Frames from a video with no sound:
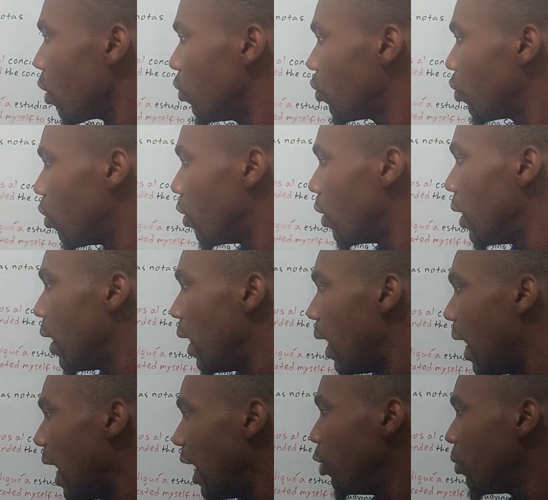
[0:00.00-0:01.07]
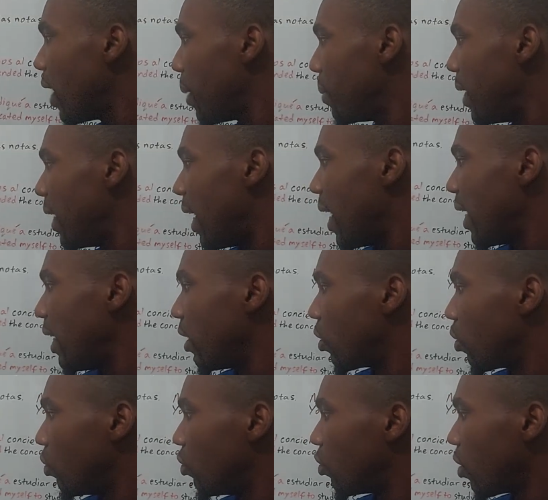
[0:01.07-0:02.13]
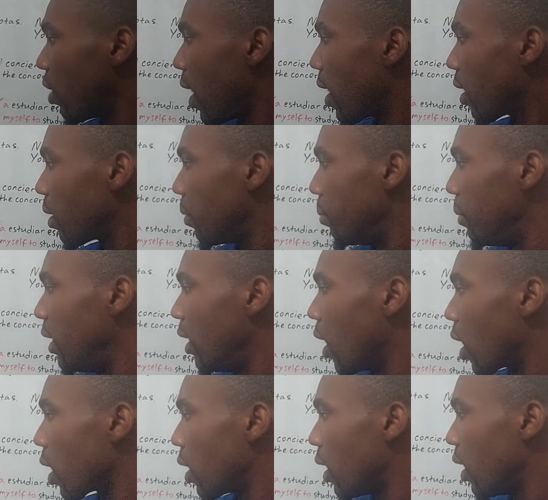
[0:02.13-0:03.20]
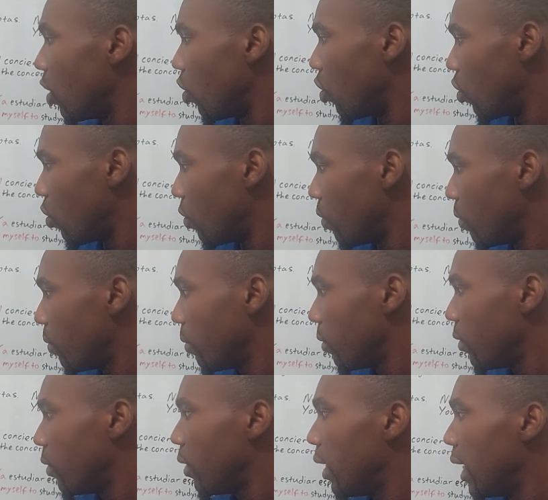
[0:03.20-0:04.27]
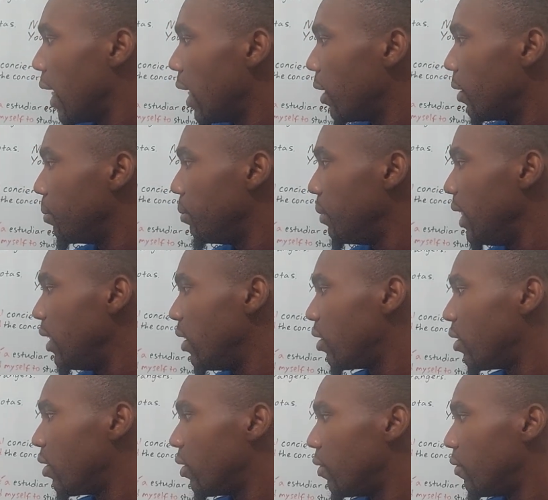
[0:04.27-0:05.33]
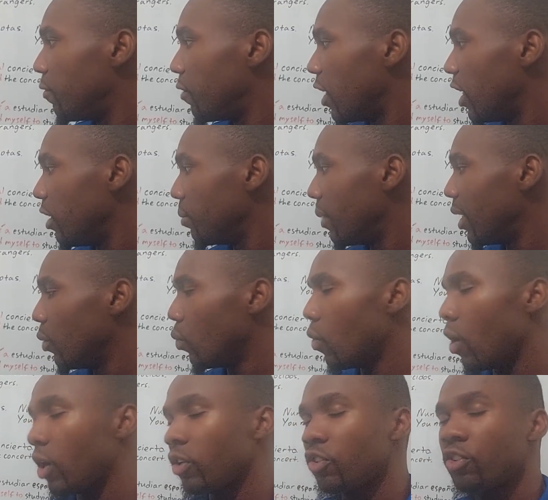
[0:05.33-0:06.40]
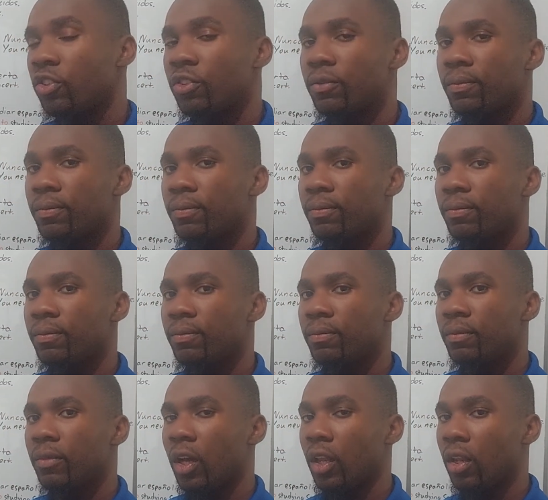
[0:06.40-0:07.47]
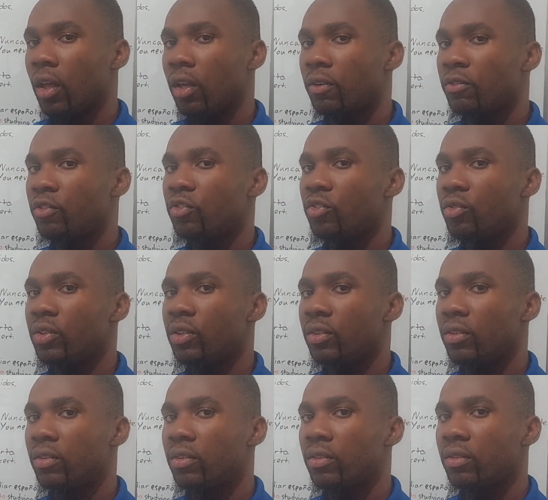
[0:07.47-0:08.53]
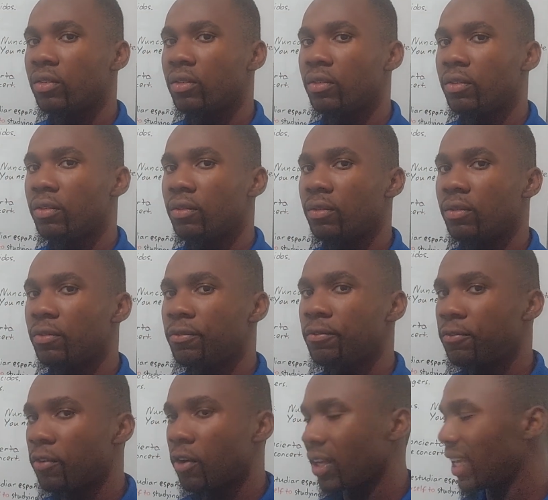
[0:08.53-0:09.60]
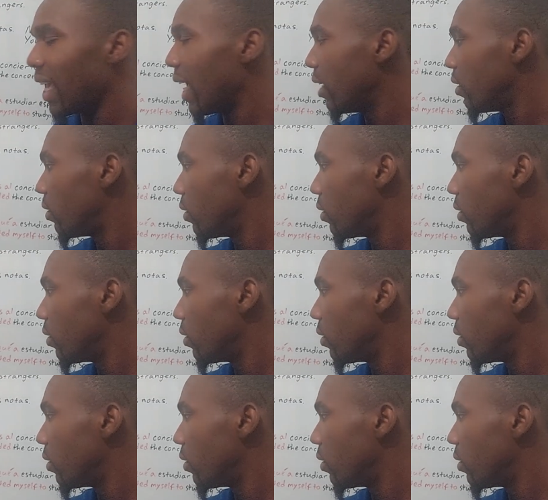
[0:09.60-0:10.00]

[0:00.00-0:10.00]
So, ayúdame a encontrar mi reloj. Help me find my watch. A lot of students forget